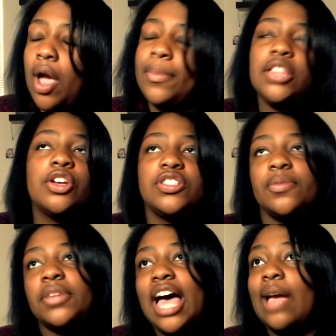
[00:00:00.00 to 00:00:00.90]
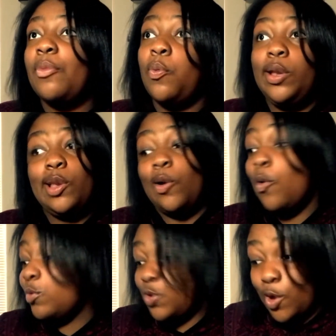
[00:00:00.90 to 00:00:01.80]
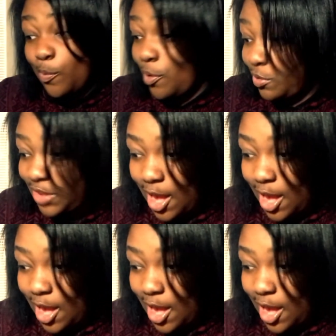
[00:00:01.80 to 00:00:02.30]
I mean, there's some lag, but we're not gonna talk about